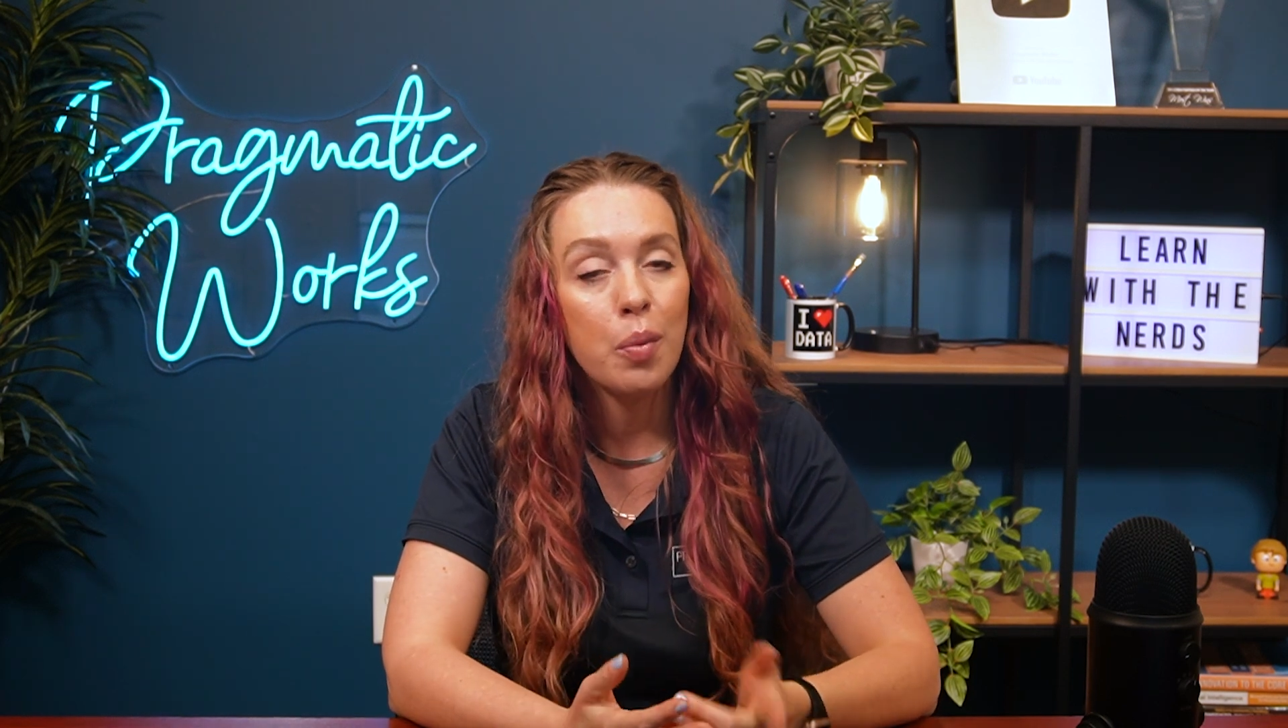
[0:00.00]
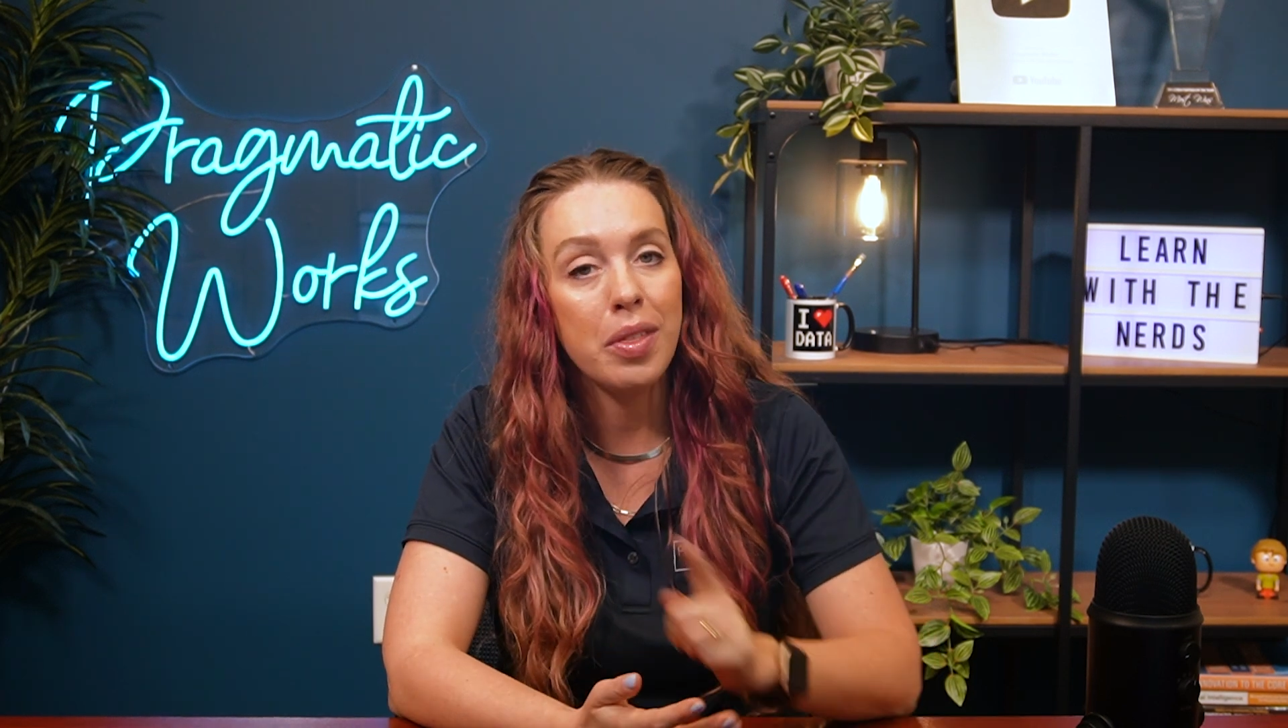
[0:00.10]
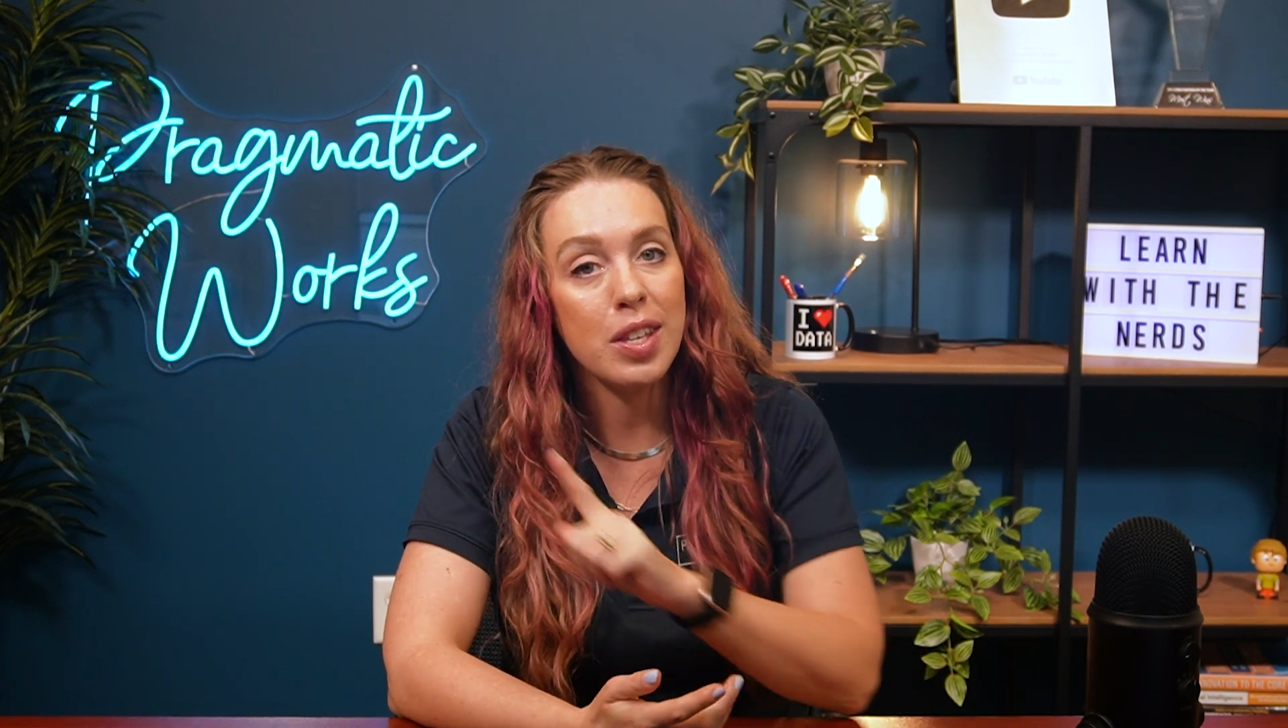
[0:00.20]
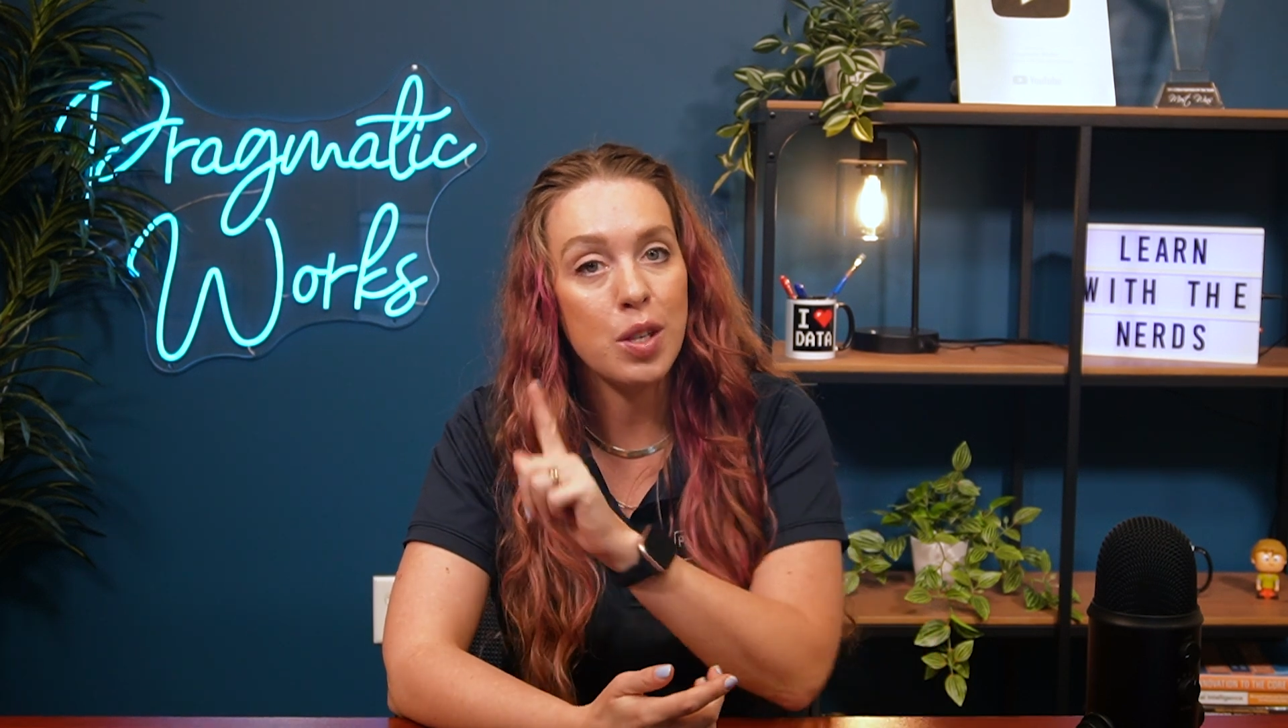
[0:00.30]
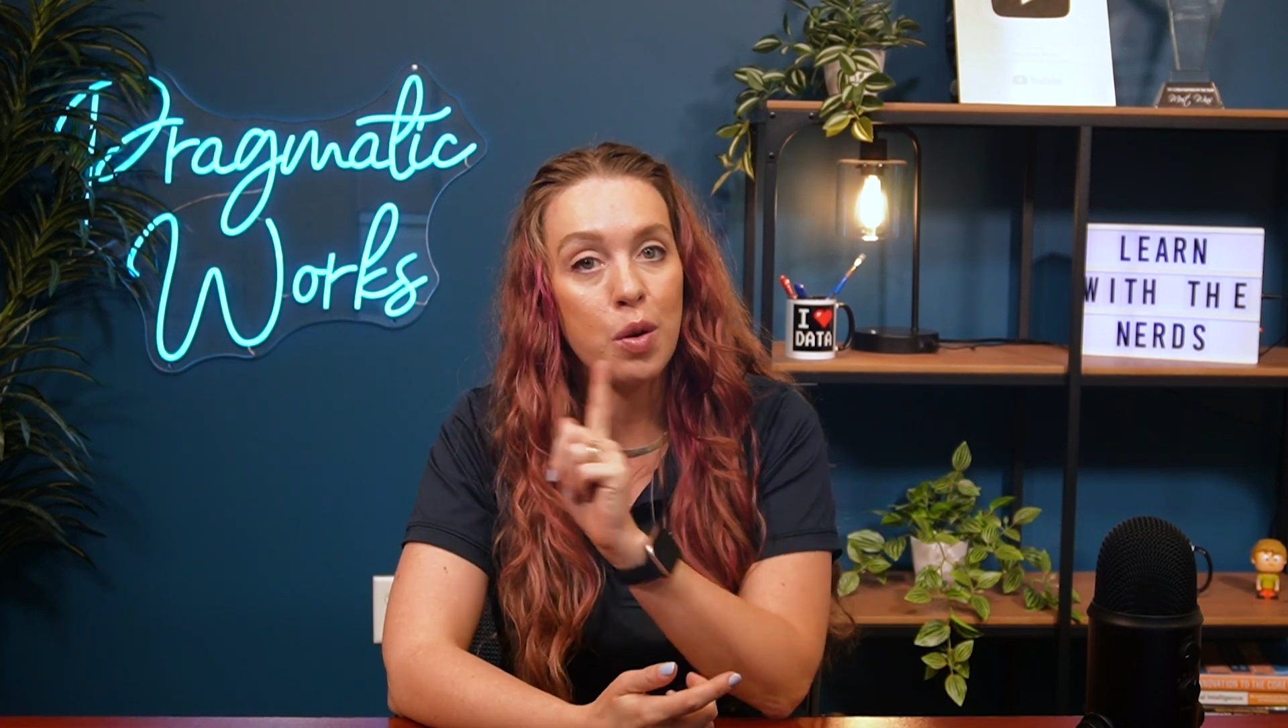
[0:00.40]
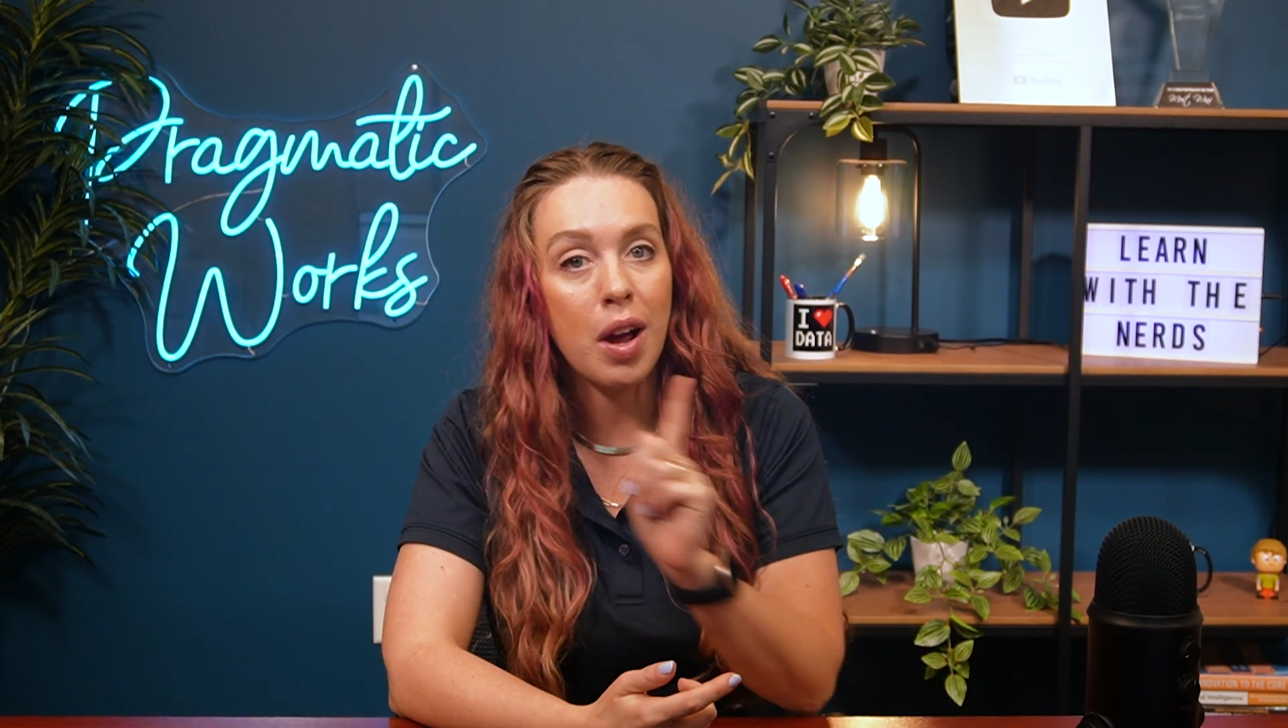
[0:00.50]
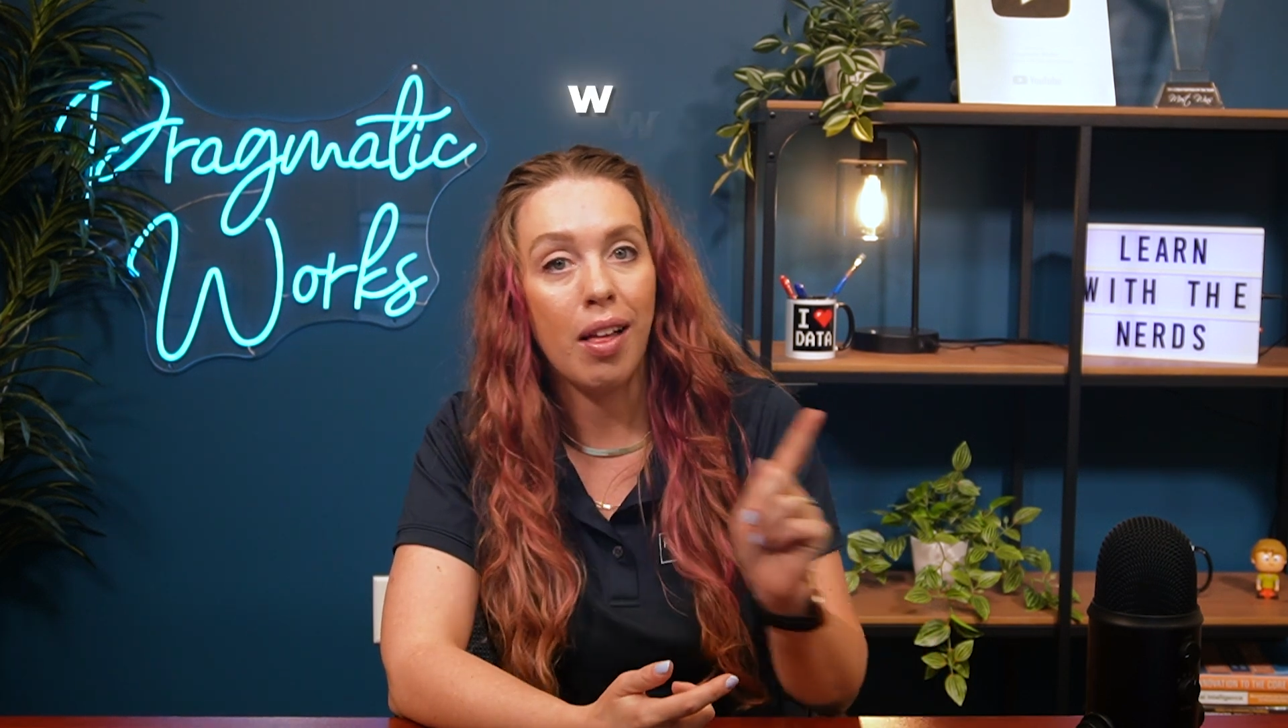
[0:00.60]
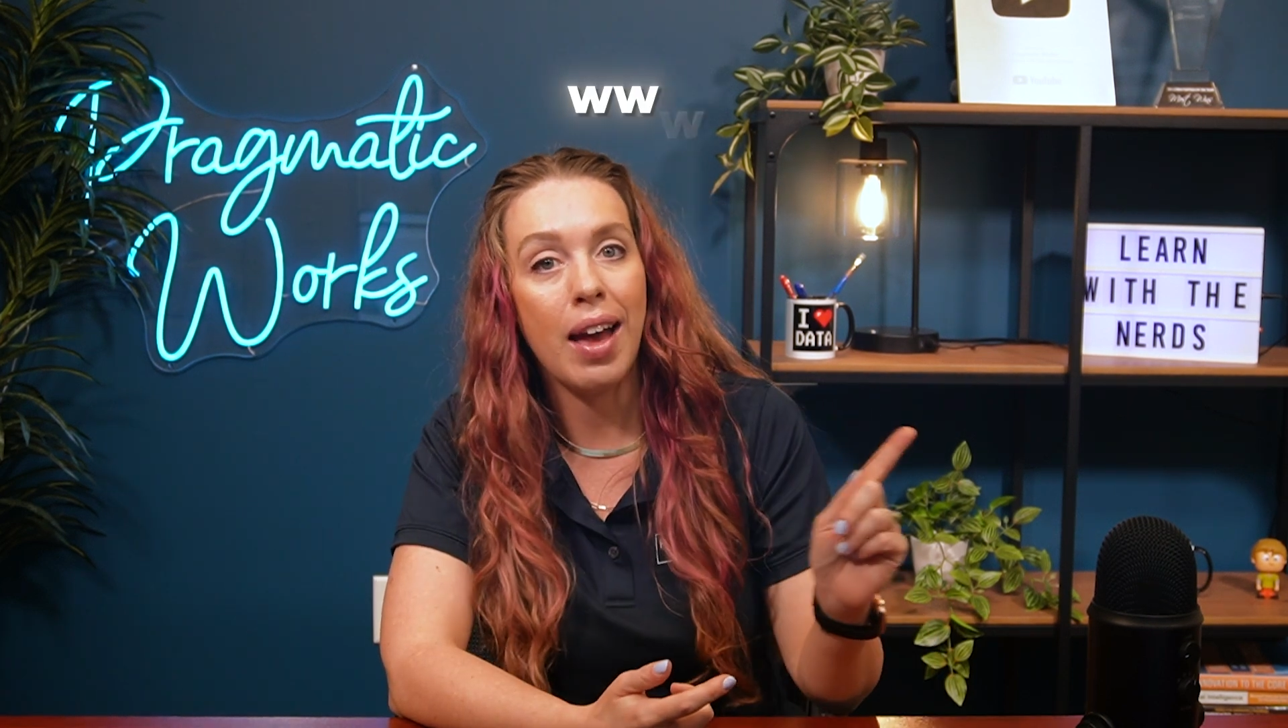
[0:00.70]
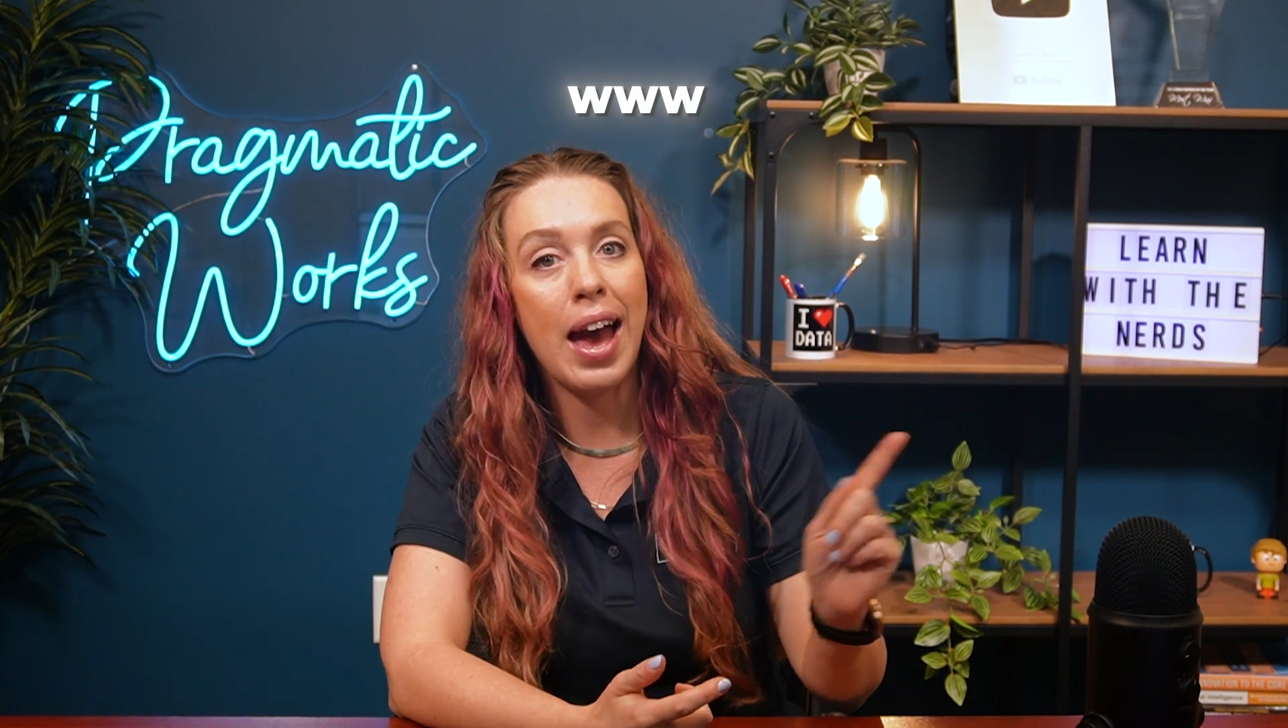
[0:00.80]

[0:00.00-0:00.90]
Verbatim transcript: with this URL,